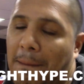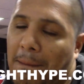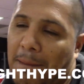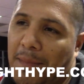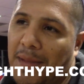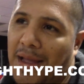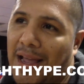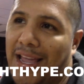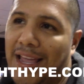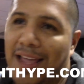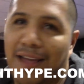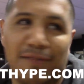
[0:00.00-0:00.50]

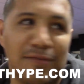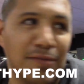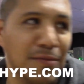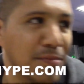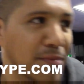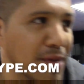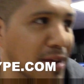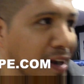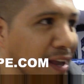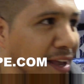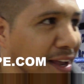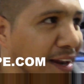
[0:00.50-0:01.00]
I gave him
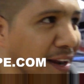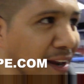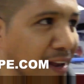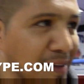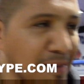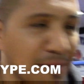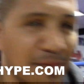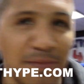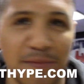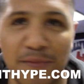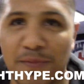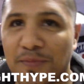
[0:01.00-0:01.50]
the nickname.
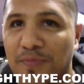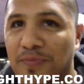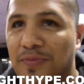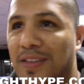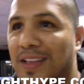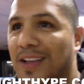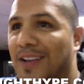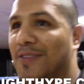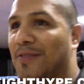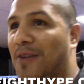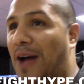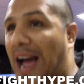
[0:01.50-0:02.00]
Who?
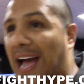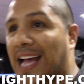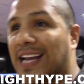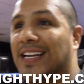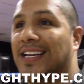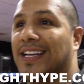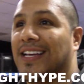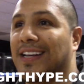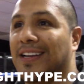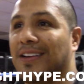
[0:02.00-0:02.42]
I did.